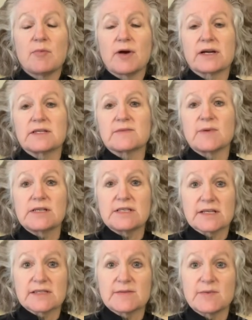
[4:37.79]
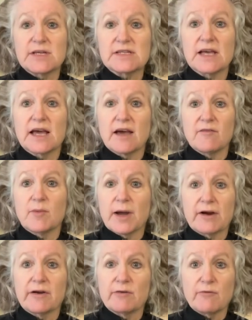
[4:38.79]
my practice might text me and say, I have a
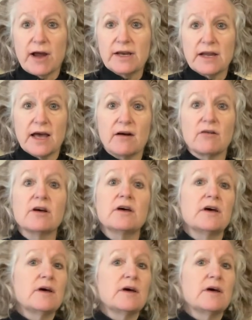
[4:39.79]
migraine right now.